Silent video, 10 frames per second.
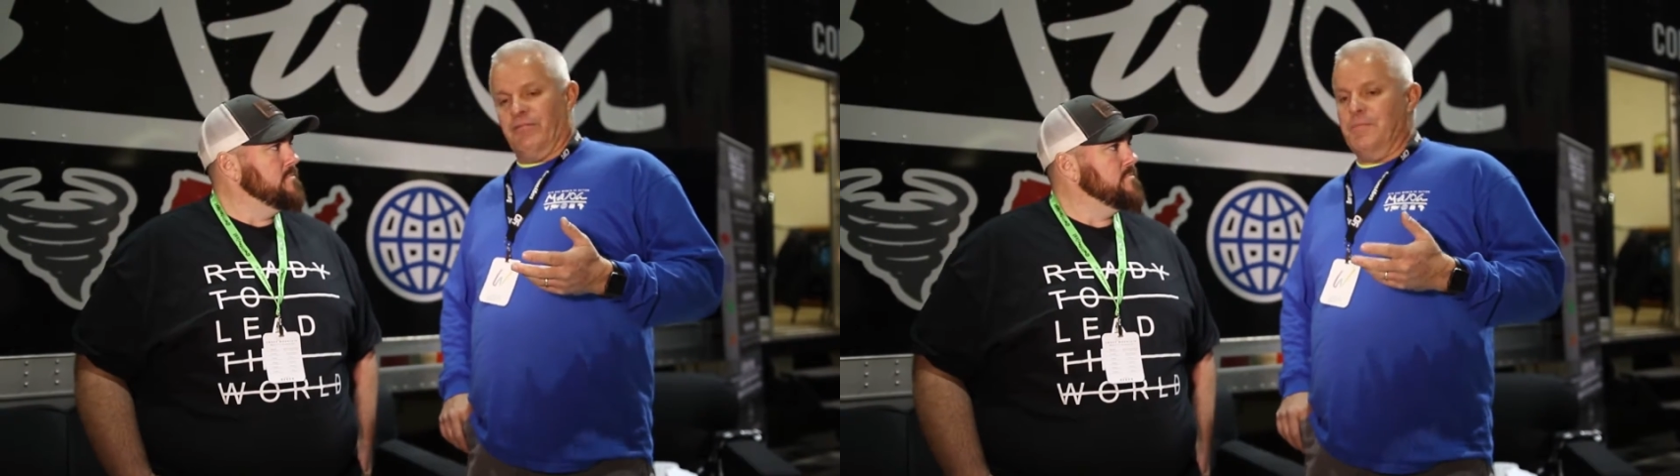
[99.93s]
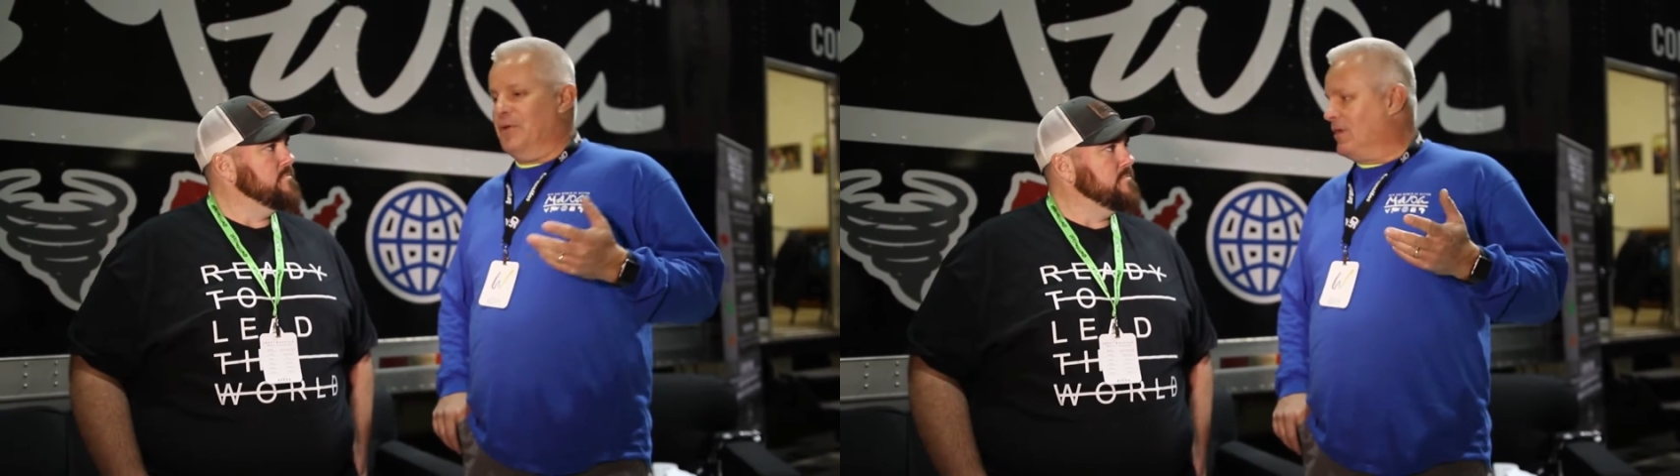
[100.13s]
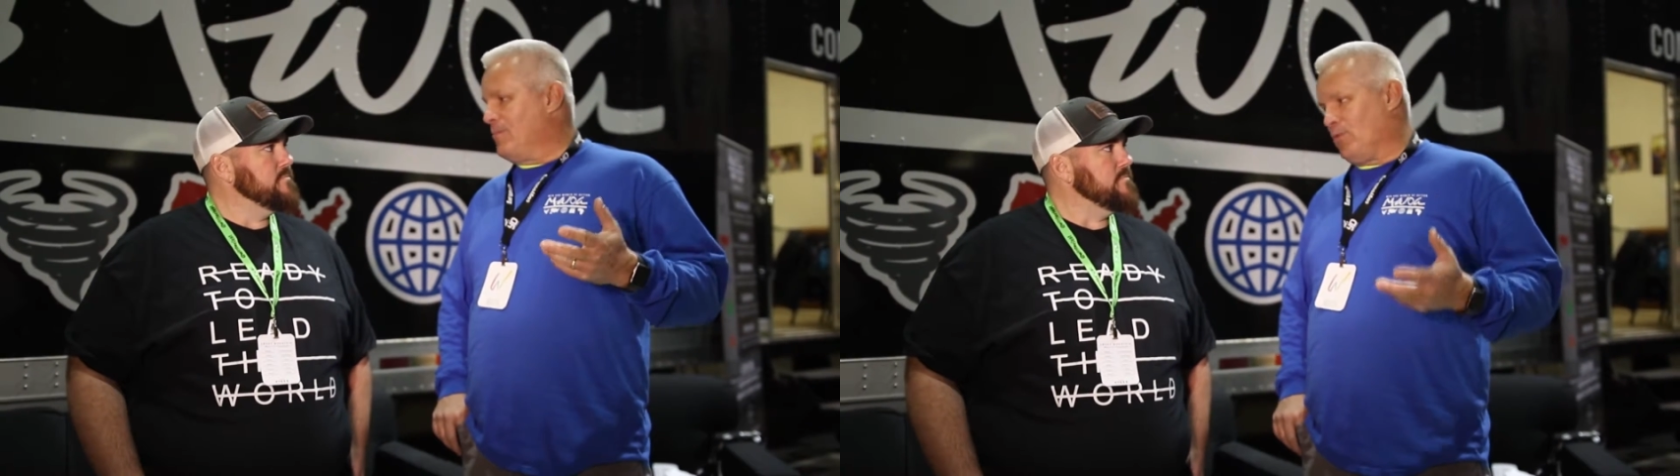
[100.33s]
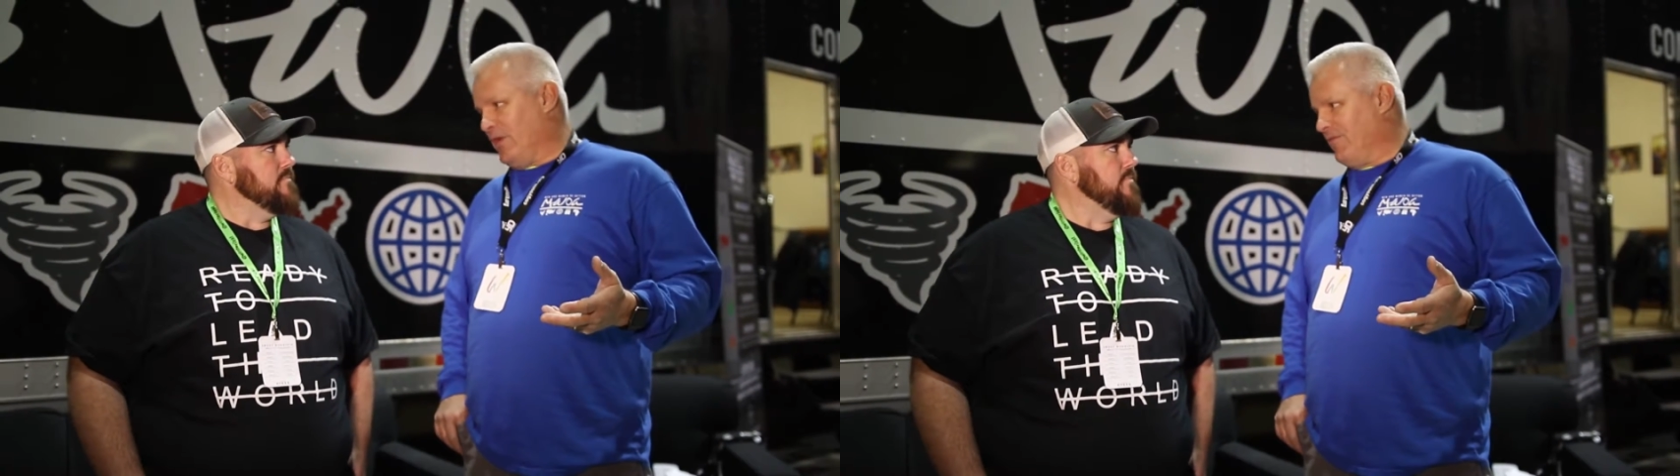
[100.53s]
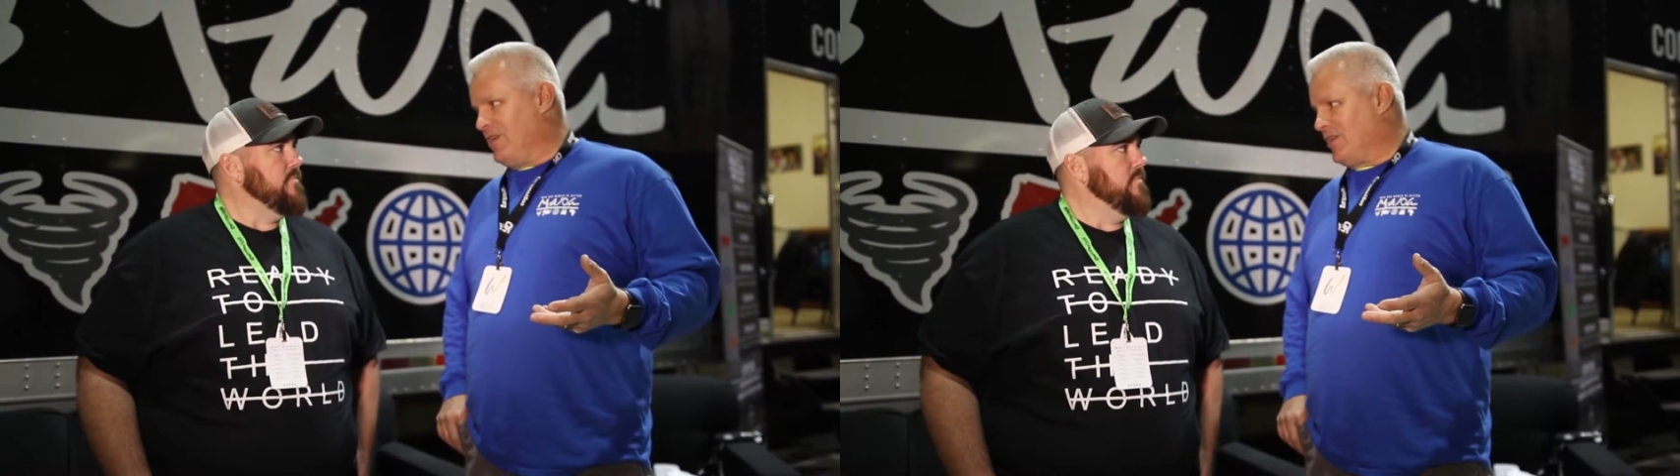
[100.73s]
rebuilding
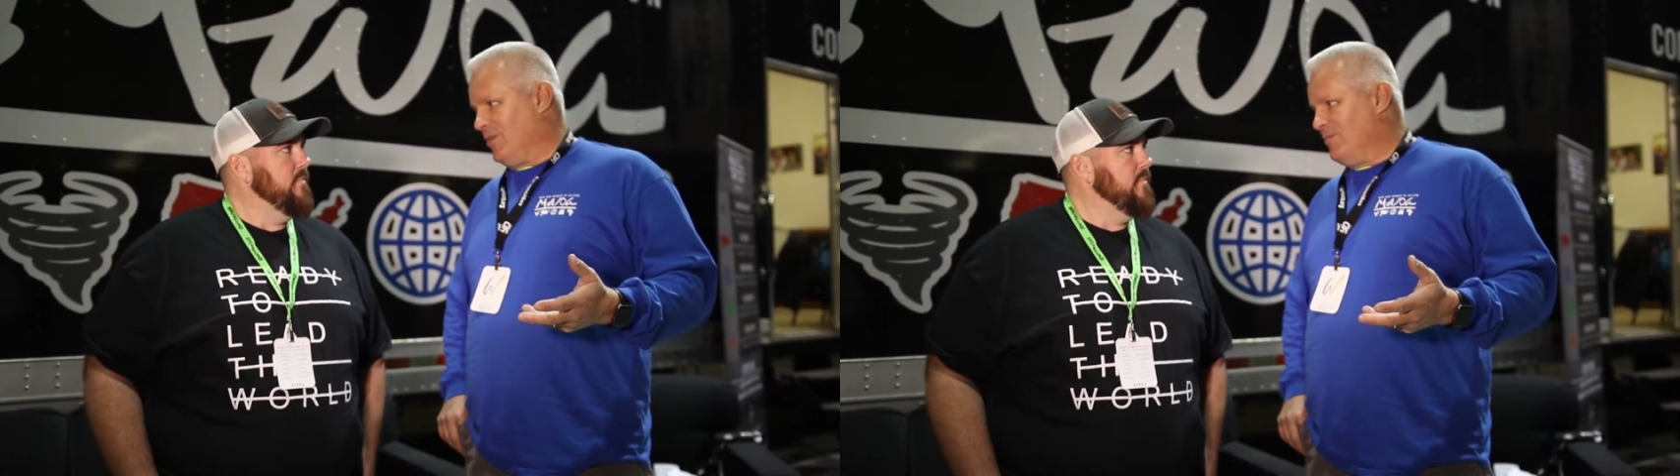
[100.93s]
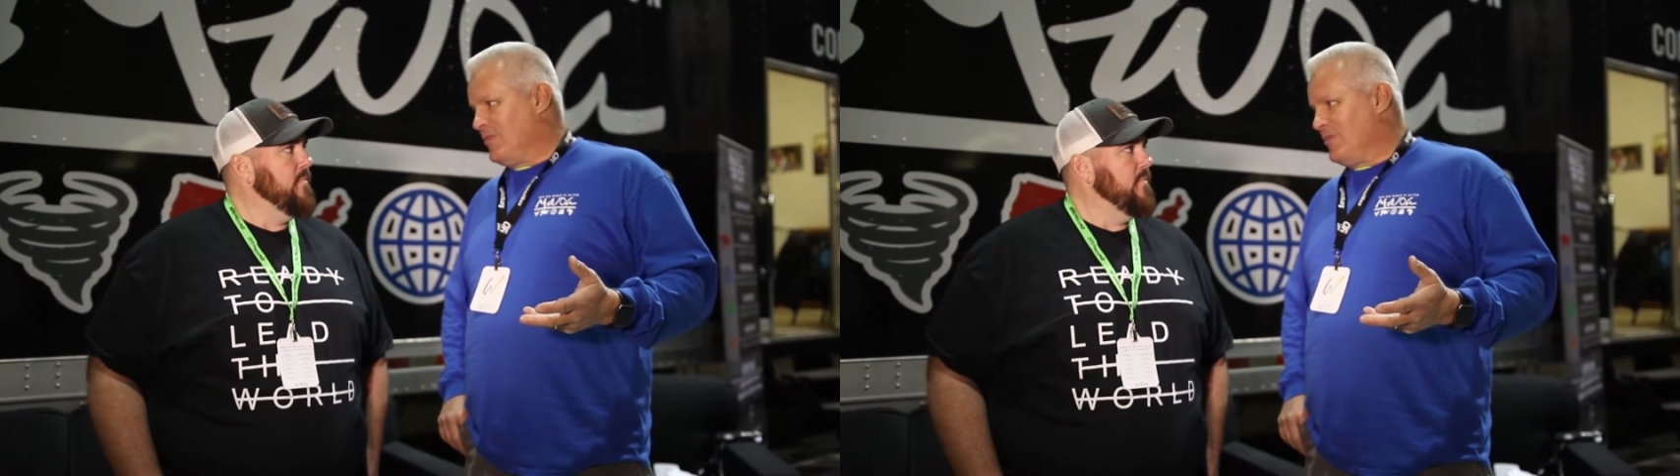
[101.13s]
Puerto Rico.